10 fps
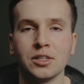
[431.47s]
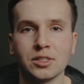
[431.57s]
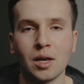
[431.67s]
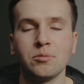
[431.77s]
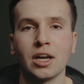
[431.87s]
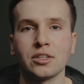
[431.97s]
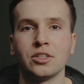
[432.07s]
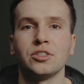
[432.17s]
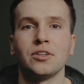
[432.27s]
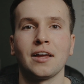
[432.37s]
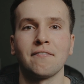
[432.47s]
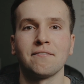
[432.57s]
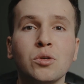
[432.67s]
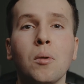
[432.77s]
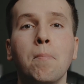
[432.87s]
subject you're shooting.
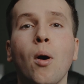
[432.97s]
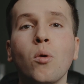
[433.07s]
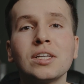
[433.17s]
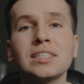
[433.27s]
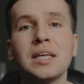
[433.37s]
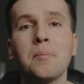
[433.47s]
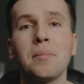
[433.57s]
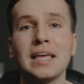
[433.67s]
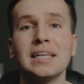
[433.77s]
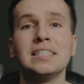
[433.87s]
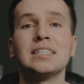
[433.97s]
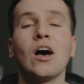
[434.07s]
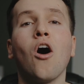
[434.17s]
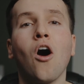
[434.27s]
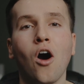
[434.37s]
So a bonus tip is
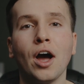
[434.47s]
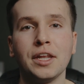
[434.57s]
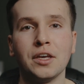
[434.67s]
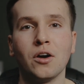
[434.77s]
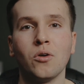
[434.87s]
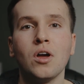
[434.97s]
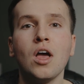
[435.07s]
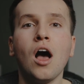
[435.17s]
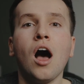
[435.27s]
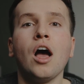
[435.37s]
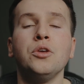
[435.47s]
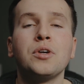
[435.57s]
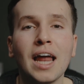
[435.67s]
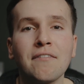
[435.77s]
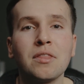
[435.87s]
audio. You
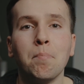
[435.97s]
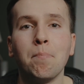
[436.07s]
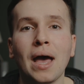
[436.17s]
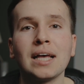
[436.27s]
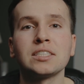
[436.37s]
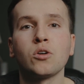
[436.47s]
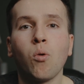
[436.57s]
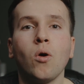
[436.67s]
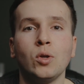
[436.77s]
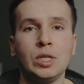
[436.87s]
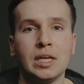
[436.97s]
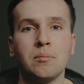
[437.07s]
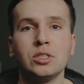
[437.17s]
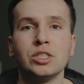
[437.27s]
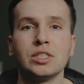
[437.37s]
could have the best quality
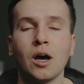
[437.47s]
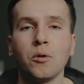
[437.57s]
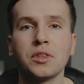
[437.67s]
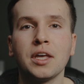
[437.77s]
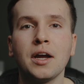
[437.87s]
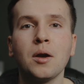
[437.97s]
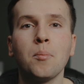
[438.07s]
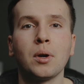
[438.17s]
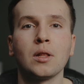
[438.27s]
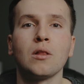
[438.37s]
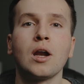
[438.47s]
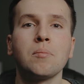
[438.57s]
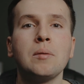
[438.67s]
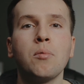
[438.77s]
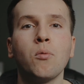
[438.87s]
images out there, but a lot of
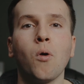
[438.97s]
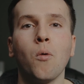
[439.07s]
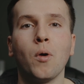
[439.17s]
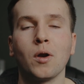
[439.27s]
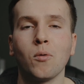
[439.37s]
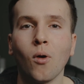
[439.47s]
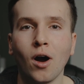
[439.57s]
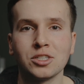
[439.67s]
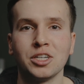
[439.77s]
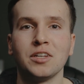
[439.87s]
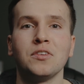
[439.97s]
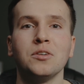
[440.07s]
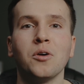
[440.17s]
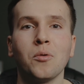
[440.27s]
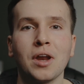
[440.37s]
people won't want to watch it if you
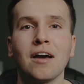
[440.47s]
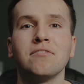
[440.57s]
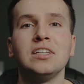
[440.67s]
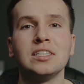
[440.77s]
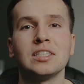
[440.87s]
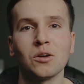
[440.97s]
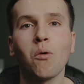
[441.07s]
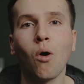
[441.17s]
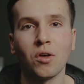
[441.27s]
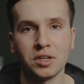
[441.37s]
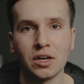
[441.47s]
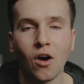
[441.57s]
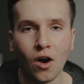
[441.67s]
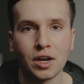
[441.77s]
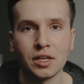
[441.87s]
don't have decent quality
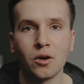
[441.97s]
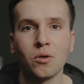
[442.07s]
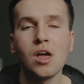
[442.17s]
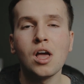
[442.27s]
audio.